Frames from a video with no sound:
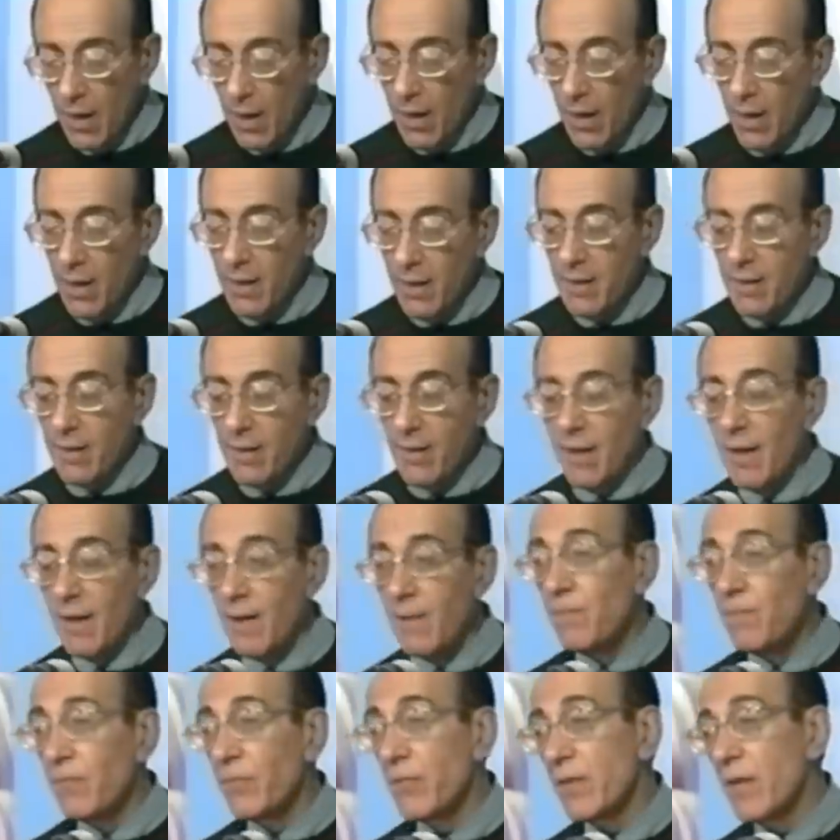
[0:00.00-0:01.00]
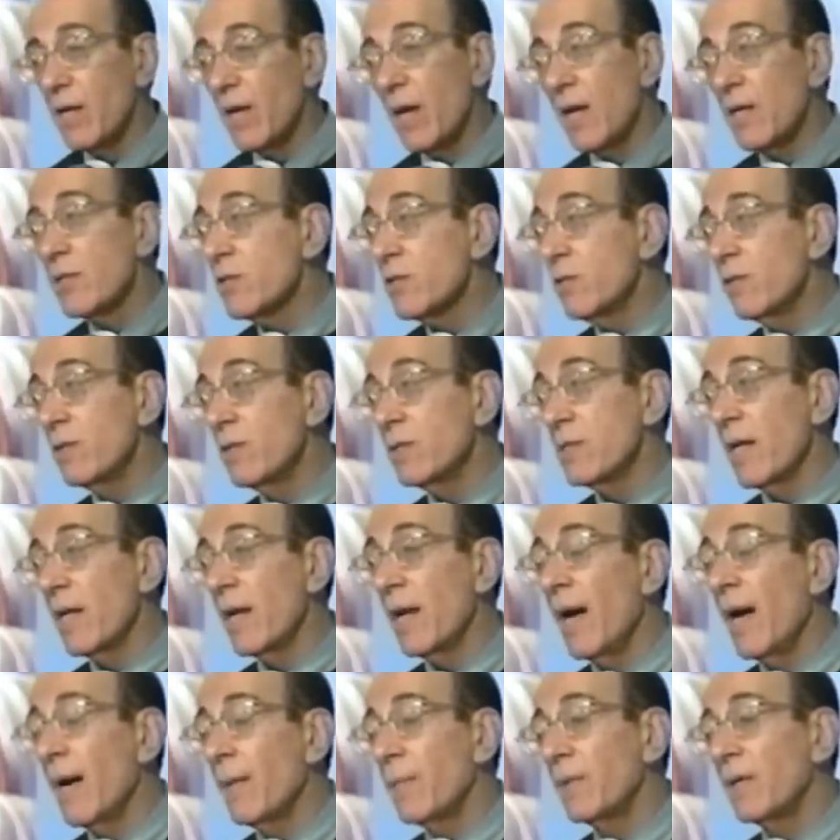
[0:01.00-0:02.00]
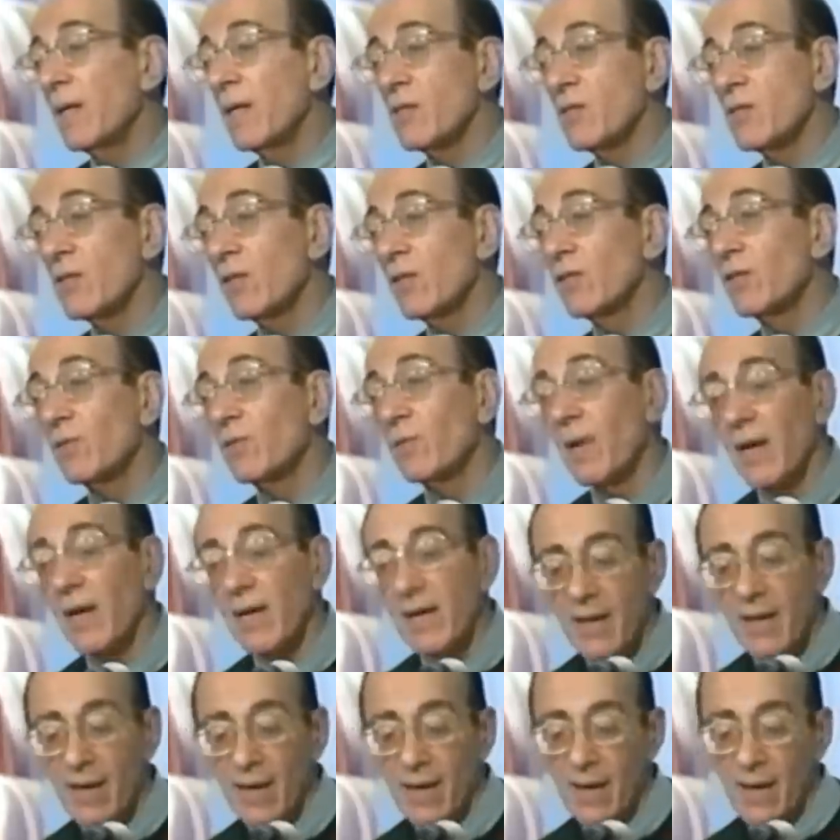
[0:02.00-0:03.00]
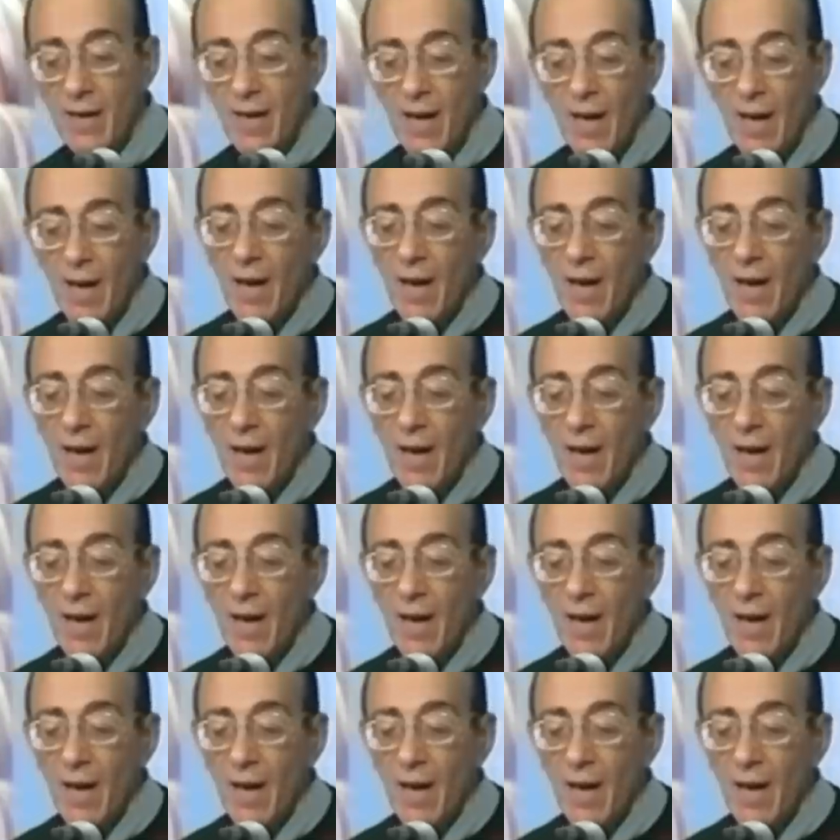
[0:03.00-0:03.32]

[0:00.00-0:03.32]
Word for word: And um, as soon as that happened, I started to write again.